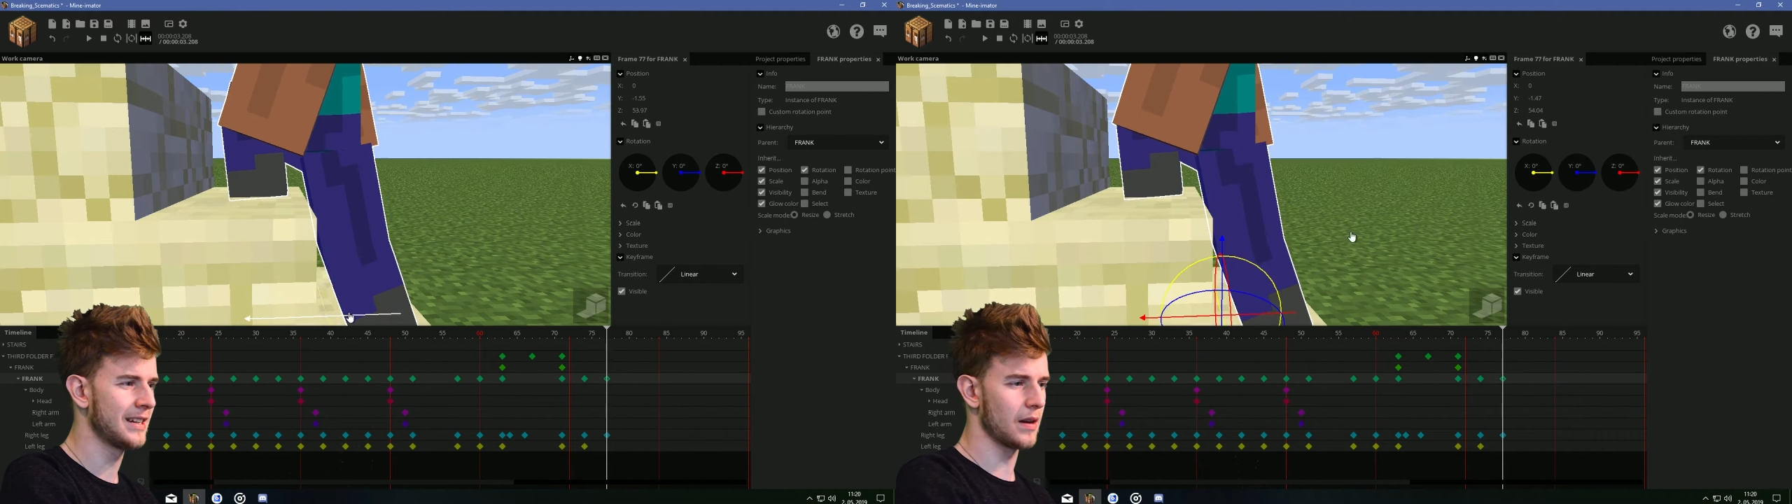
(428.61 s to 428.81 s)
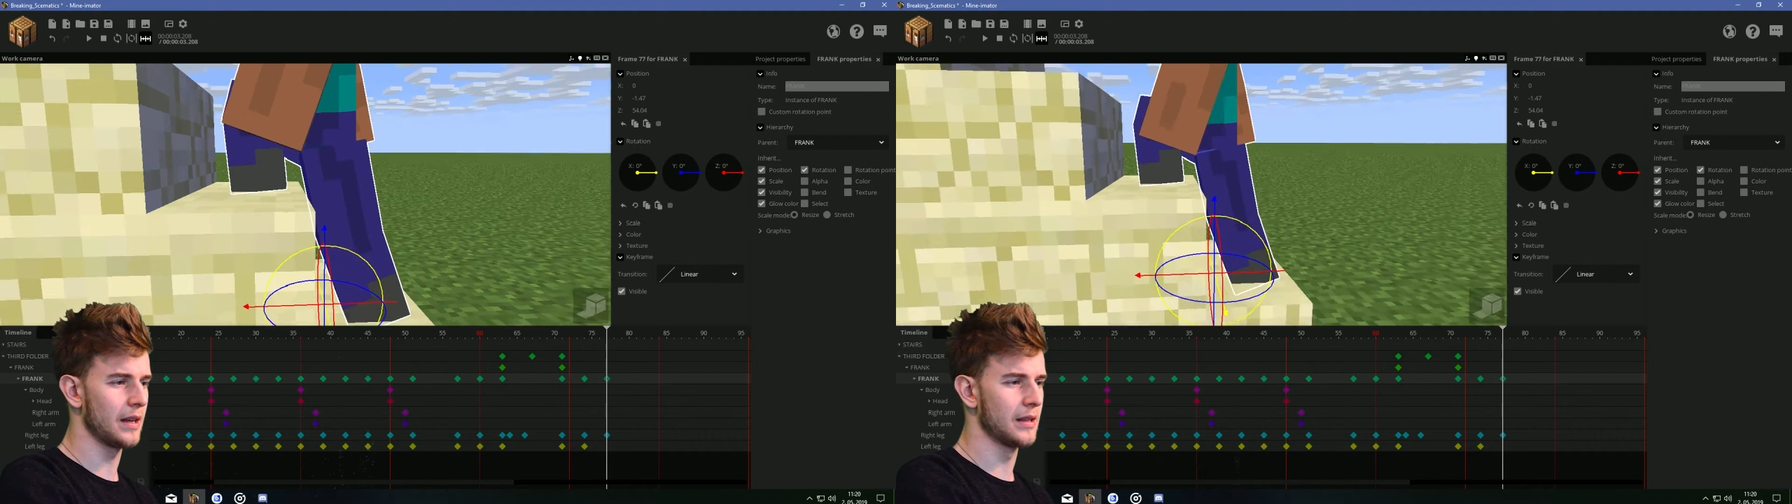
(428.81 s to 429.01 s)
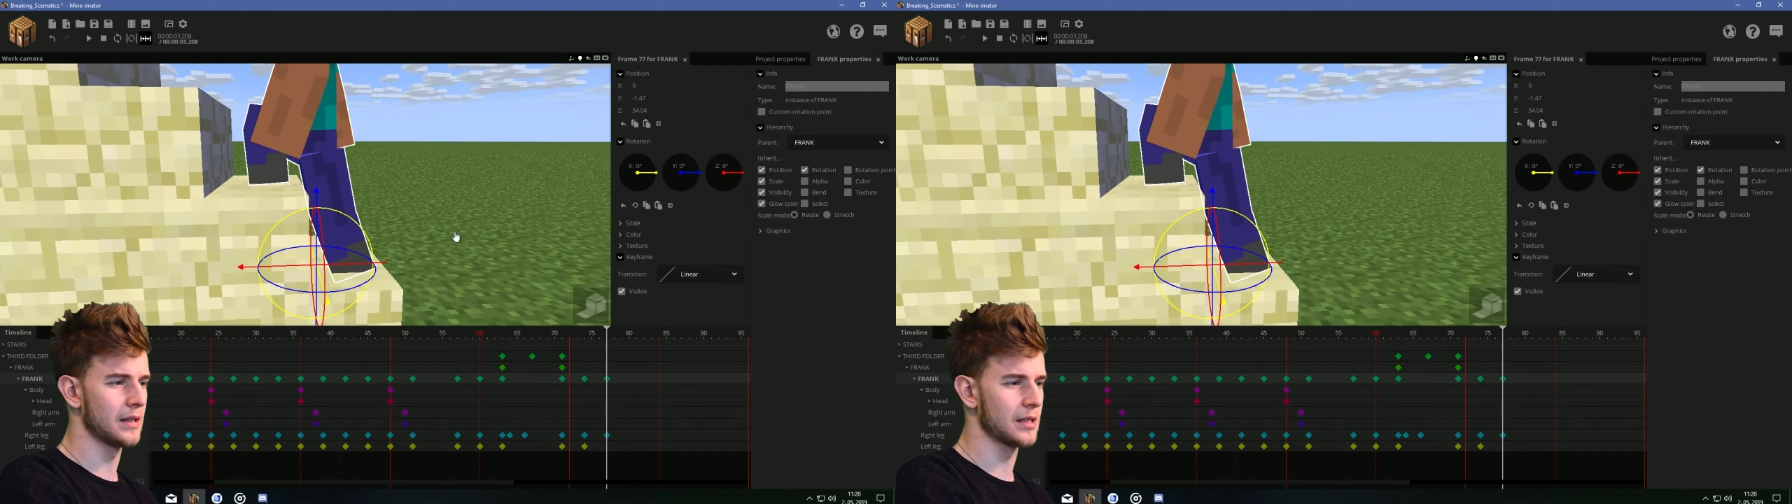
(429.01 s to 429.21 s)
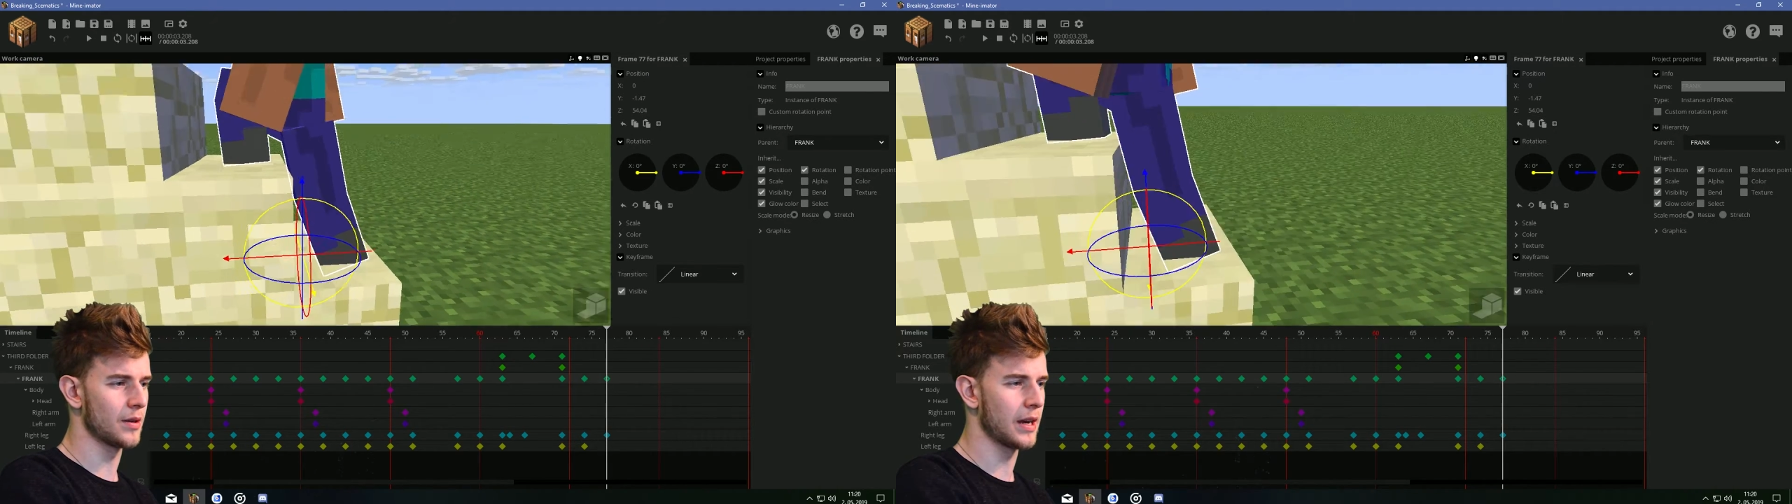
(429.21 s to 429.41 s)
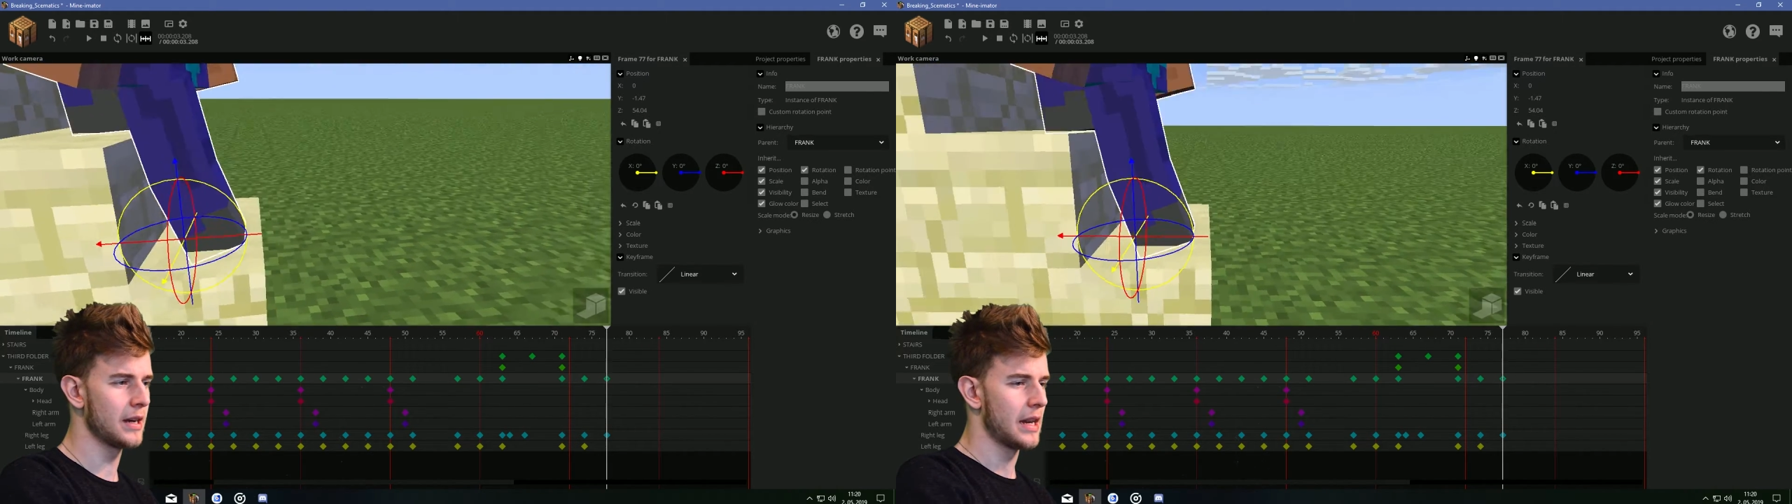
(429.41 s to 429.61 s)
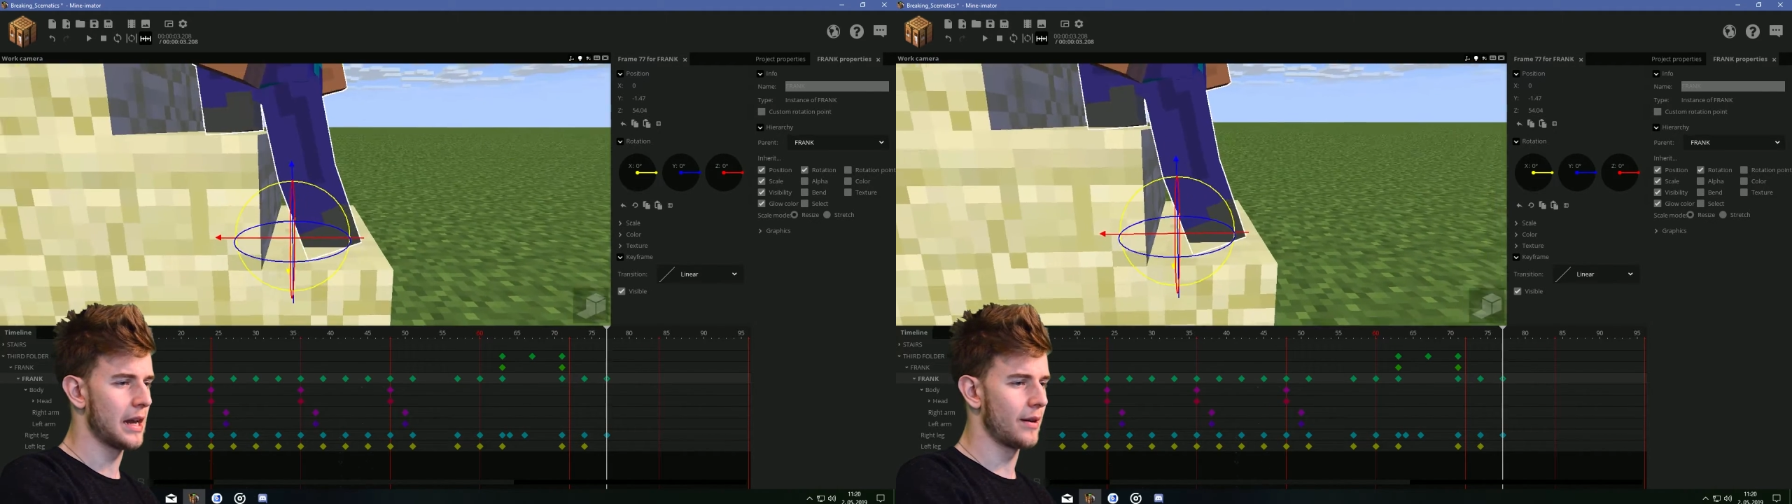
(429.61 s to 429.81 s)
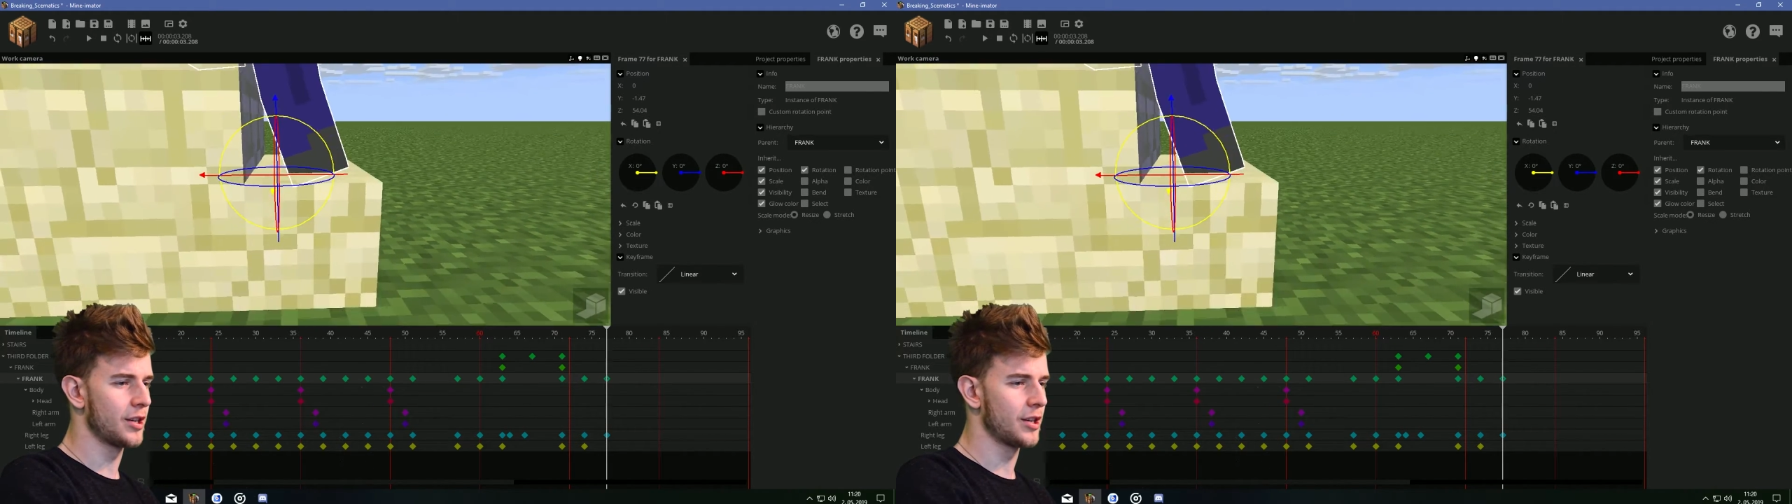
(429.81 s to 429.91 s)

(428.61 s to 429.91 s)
Okay, this is okay. Now